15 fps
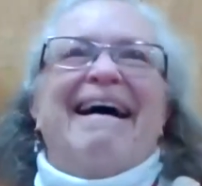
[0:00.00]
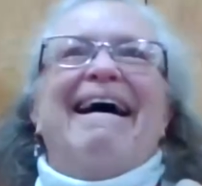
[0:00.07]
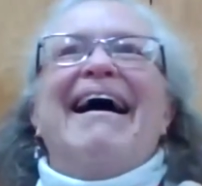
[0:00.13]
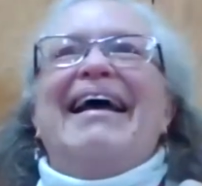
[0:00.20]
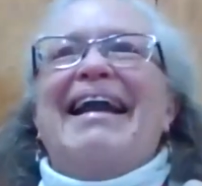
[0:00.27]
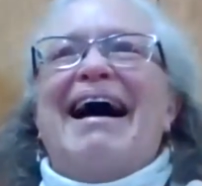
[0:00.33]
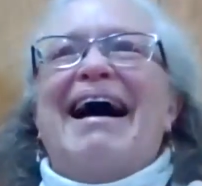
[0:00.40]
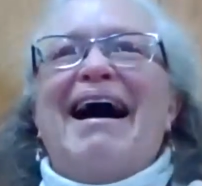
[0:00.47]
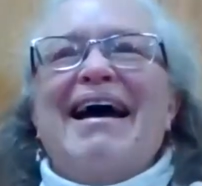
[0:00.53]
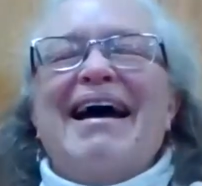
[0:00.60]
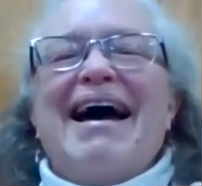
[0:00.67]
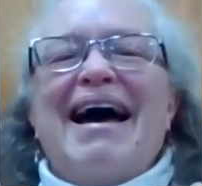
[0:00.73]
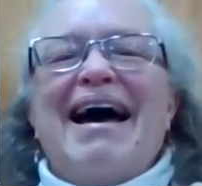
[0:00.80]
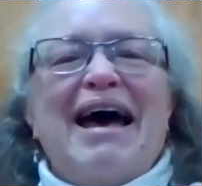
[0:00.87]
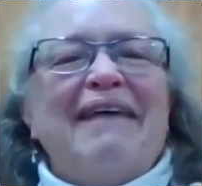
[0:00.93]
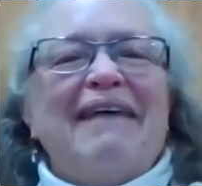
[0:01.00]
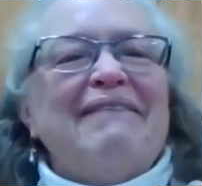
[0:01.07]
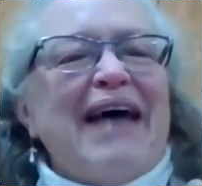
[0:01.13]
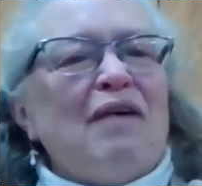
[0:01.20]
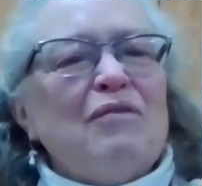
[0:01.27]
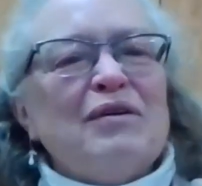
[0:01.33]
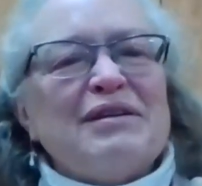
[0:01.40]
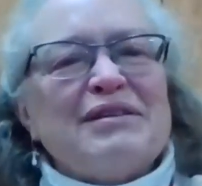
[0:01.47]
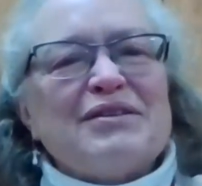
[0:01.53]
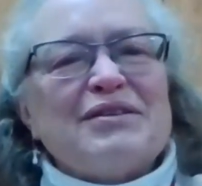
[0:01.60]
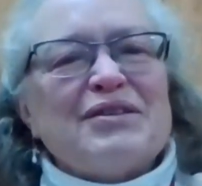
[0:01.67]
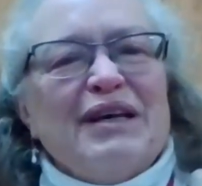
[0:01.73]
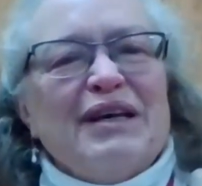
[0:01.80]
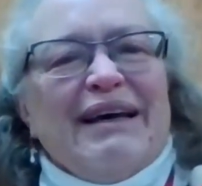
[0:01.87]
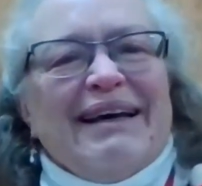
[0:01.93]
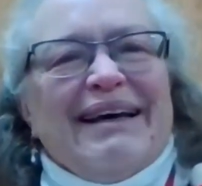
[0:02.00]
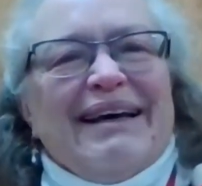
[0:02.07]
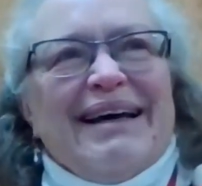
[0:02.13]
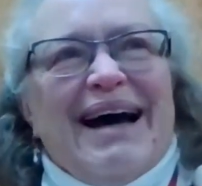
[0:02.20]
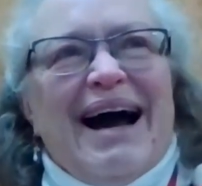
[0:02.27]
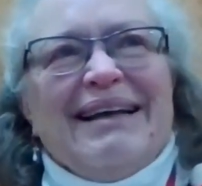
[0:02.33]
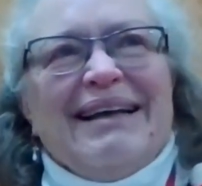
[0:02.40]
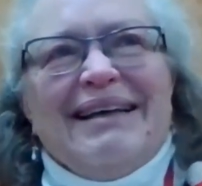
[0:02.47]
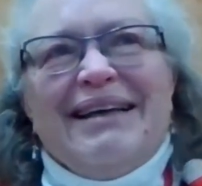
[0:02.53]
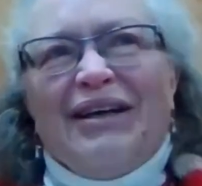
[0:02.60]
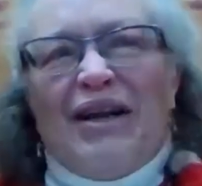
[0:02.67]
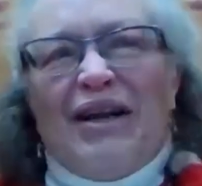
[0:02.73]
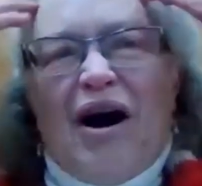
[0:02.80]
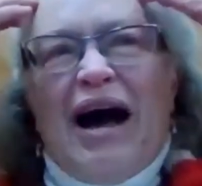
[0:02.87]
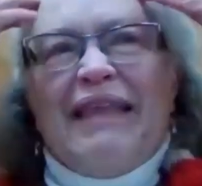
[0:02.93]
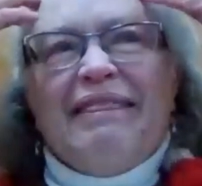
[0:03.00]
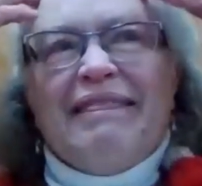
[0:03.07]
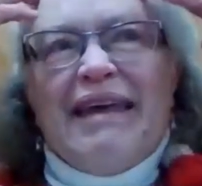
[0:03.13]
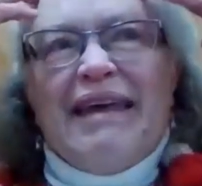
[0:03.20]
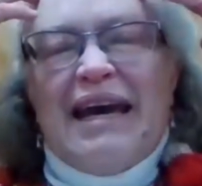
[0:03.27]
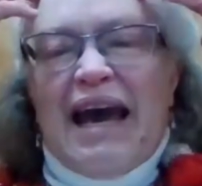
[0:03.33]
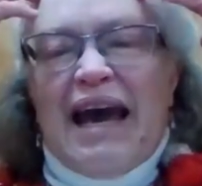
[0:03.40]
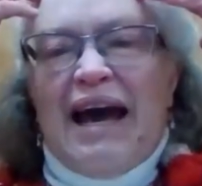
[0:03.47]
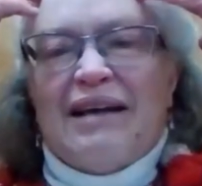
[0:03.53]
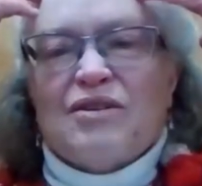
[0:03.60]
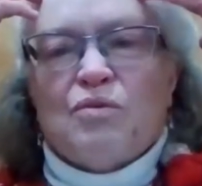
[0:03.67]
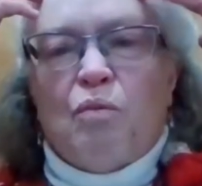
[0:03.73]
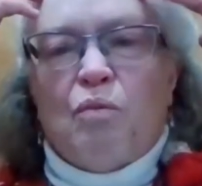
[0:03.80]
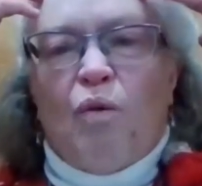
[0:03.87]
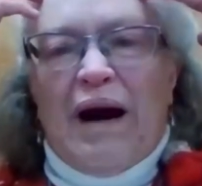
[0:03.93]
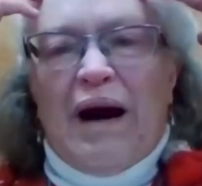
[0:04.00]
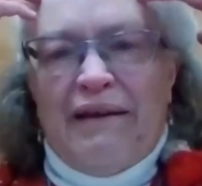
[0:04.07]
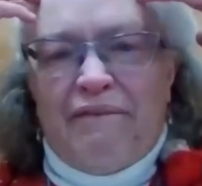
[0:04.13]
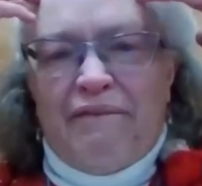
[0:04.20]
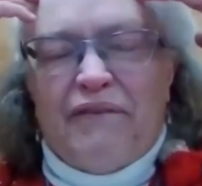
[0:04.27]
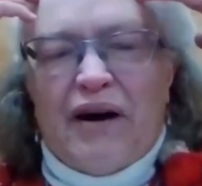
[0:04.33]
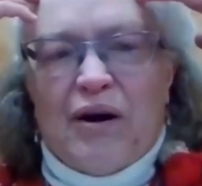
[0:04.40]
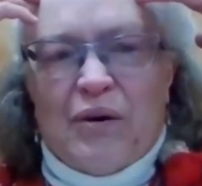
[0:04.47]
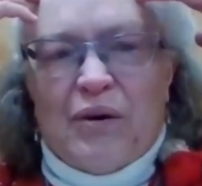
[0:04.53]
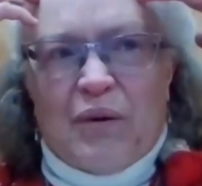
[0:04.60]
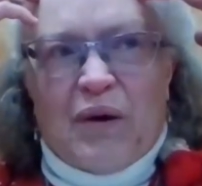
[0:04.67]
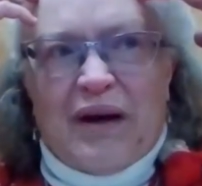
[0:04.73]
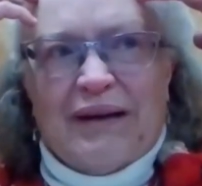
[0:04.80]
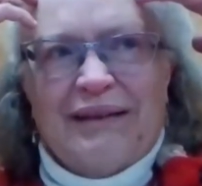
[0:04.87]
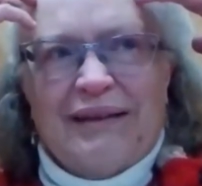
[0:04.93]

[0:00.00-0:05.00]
And that was, you know, I think as white folk,